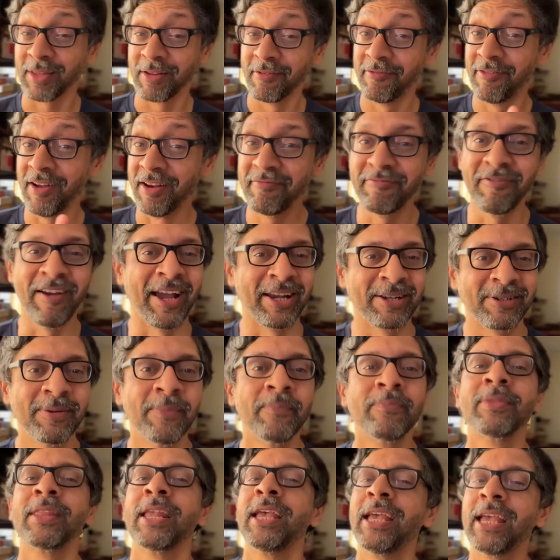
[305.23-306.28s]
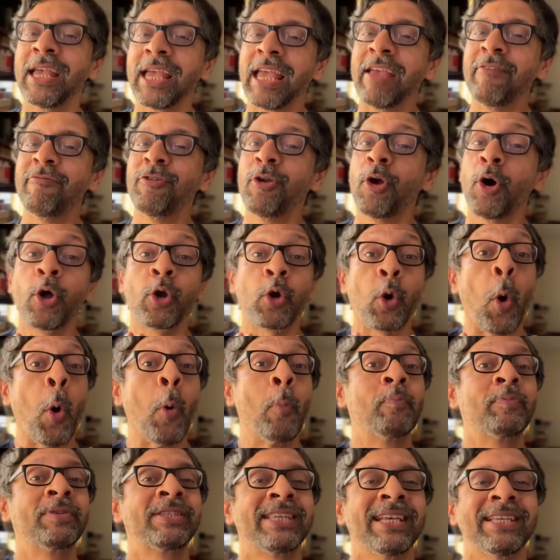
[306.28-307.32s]
Fun fact, if you're
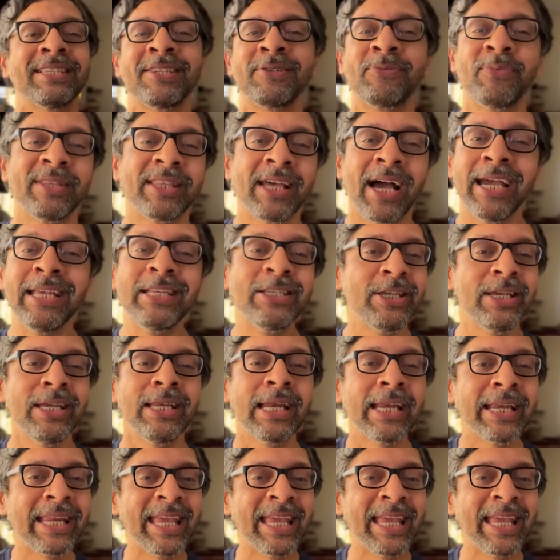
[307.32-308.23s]
obsessed with hygiene and